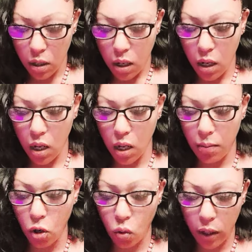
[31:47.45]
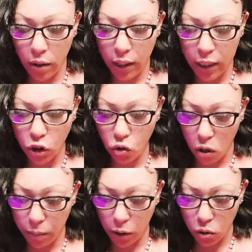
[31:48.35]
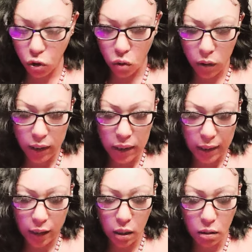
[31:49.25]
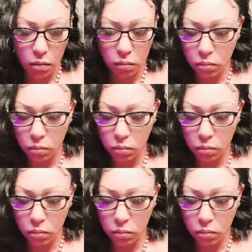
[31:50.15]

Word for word: Um, Aquarius, Scorpio, Taurus, Leo,